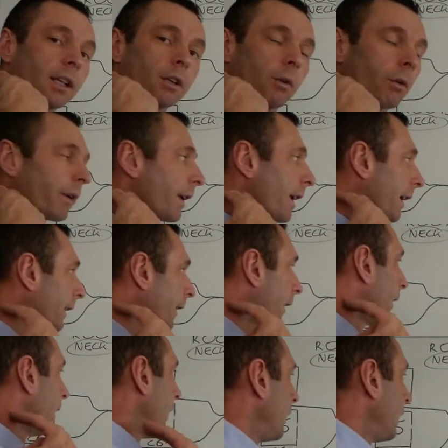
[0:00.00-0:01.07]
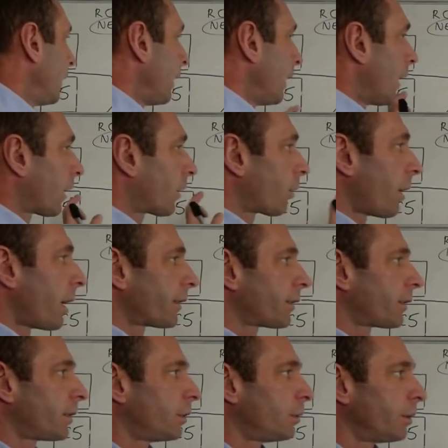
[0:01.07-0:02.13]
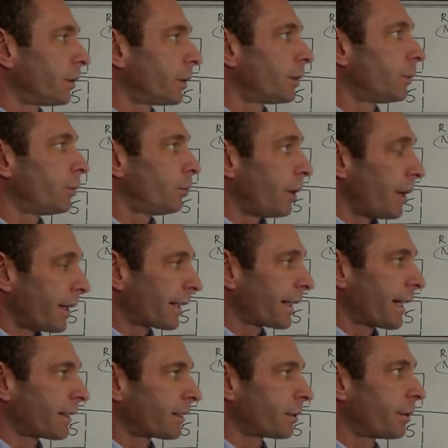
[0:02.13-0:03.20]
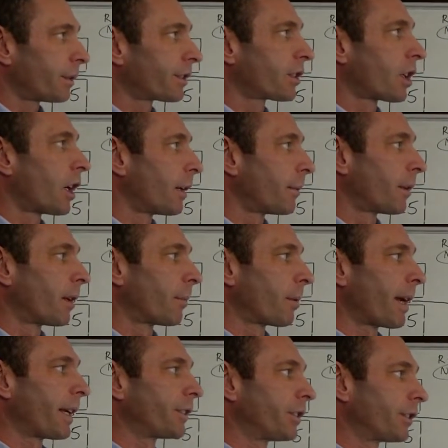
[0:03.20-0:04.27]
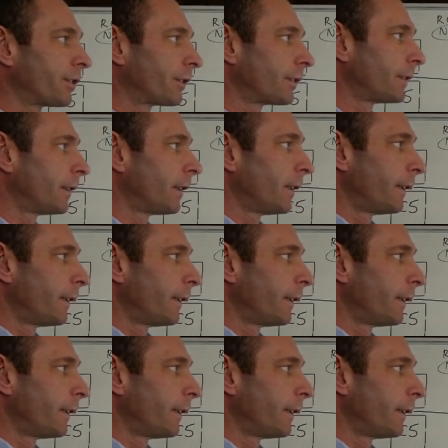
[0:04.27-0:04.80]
the lower neck, across to where it gets to its terminal branches.